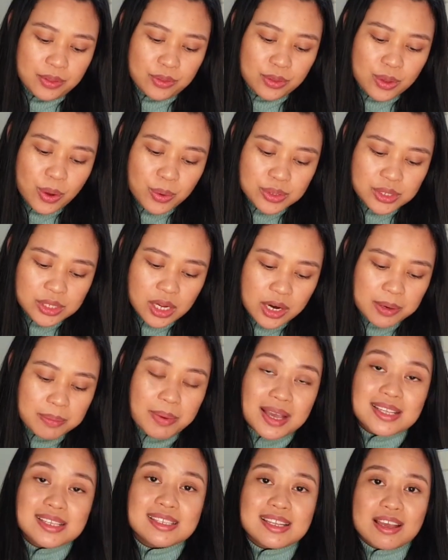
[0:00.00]
those
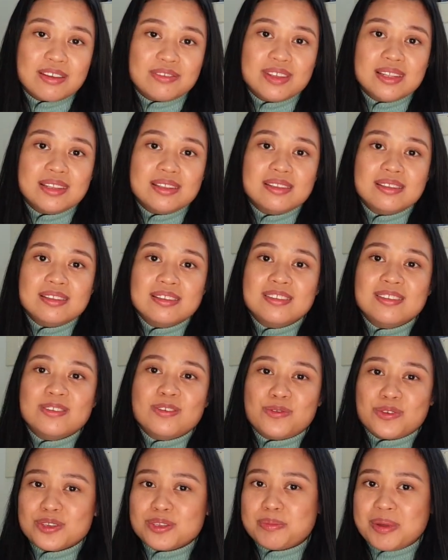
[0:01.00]
are my seven
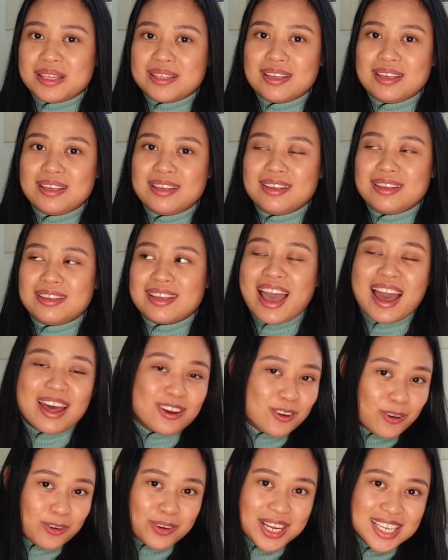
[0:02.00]
overspending
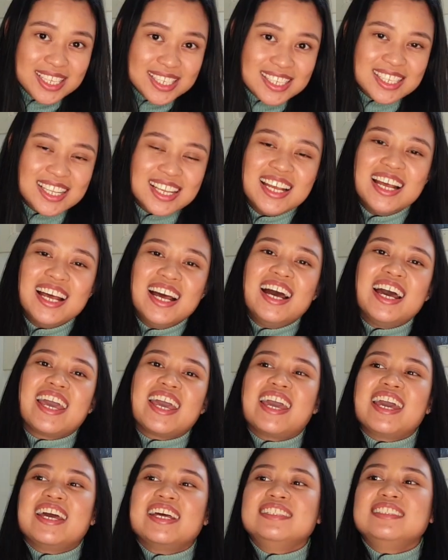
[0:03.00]
categories,
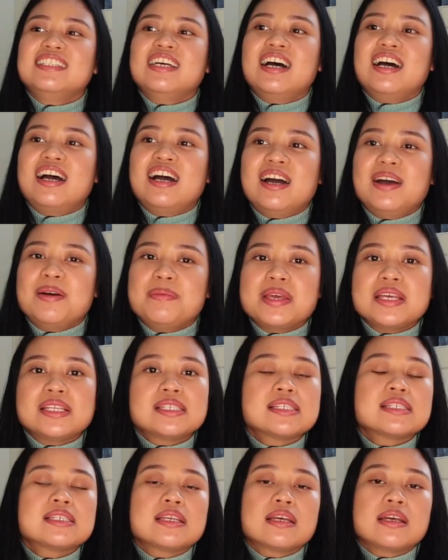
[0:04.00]
and
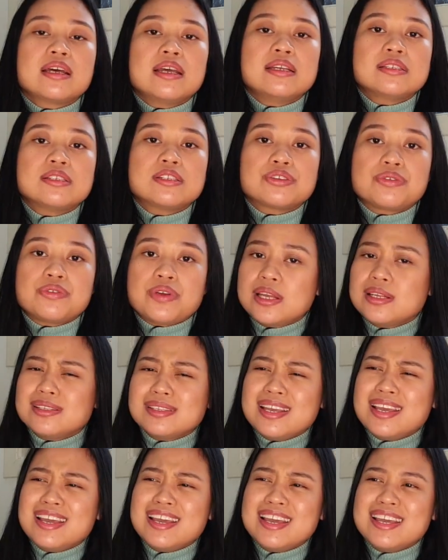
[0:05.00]
it's
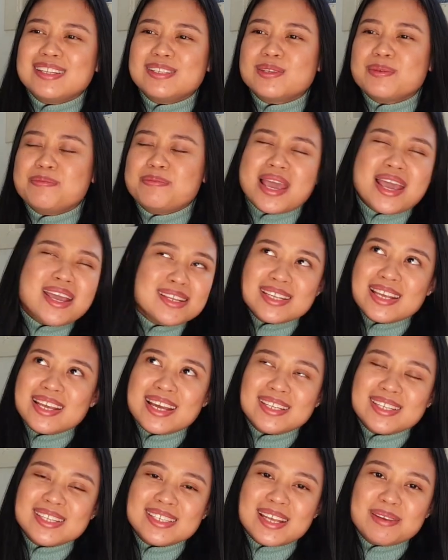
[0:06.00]
crazy. It's
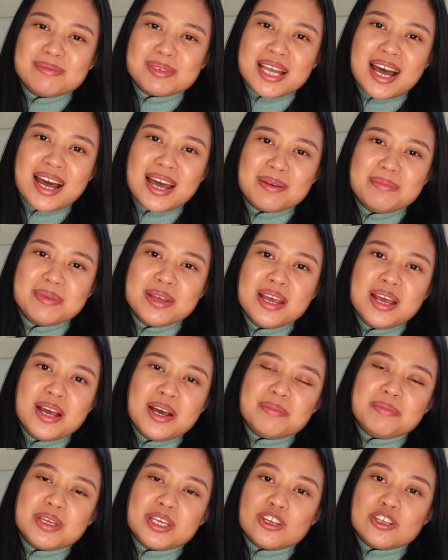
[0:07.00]
amazing at the same time
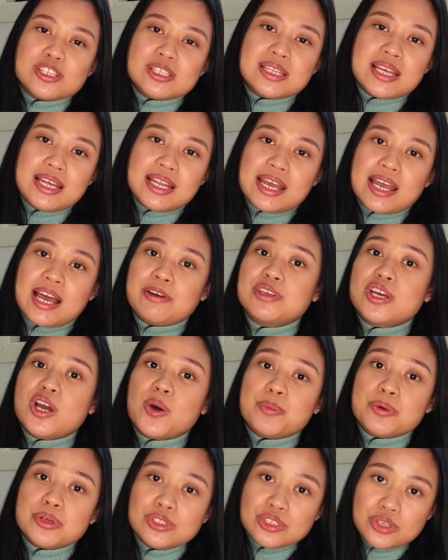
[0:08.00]
because then I have
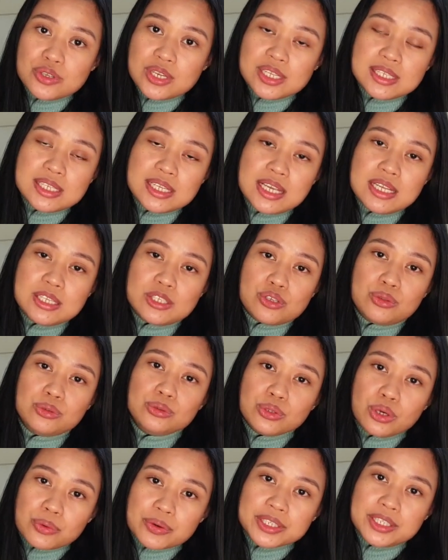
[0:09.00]
the opportunity to
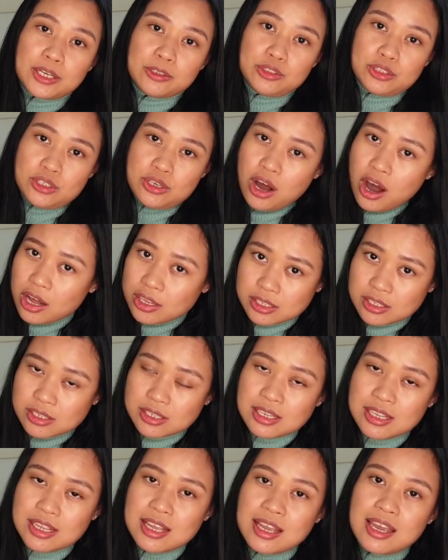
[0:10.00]
lower down the
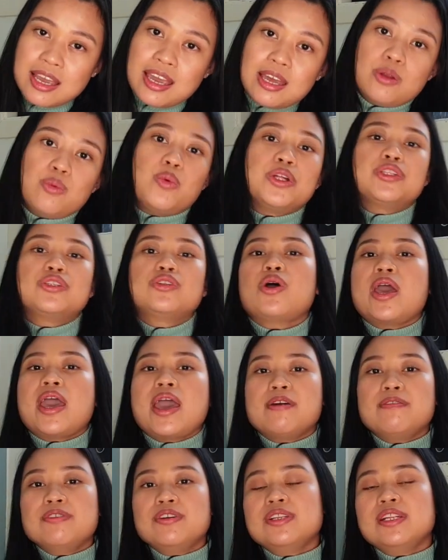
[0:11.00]
cost, and
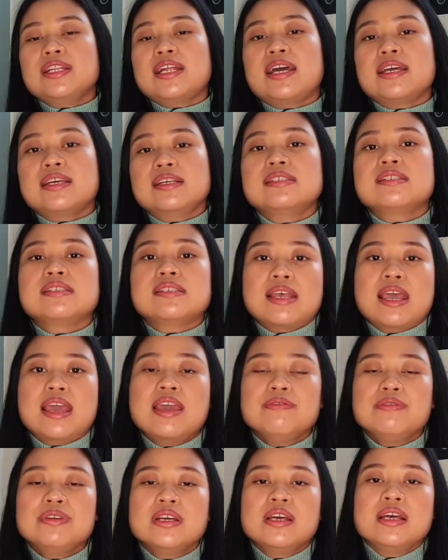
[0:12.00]
whatever that I can
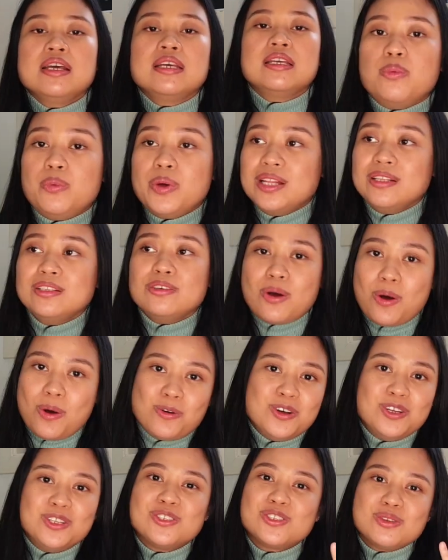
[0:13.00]
save will
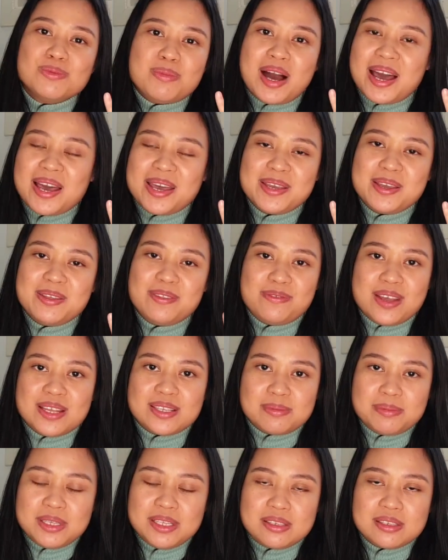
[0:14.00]
go to my
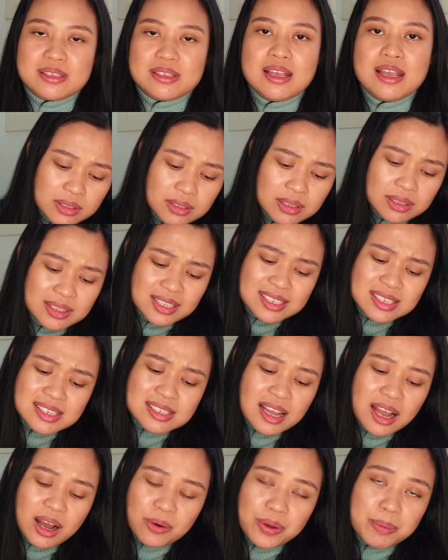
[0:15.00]
investments. This
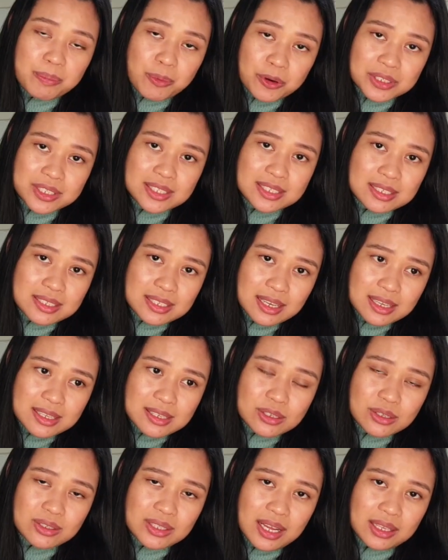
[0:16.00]
is how important it
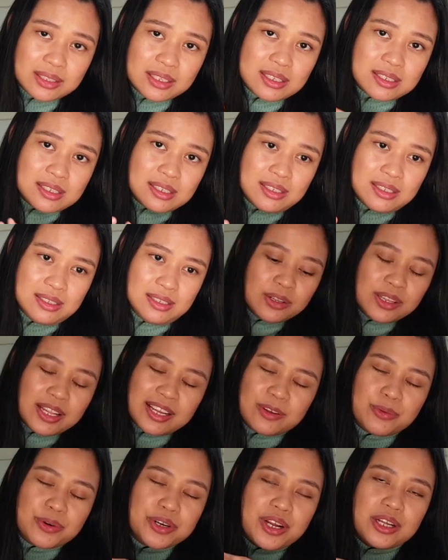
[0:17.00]
is, so that it's
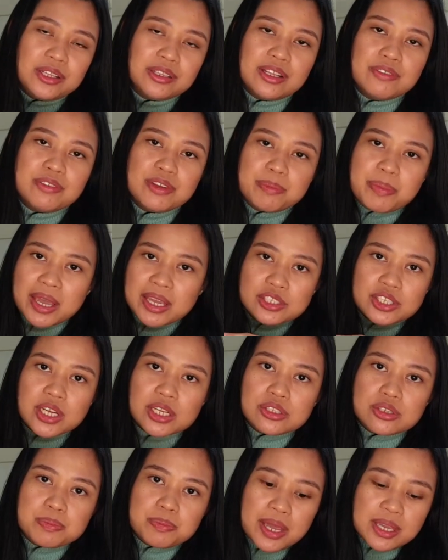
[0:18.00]
like we're not living
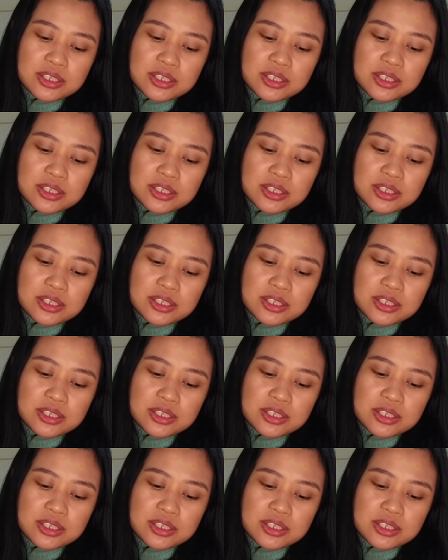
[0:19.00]
paycheck to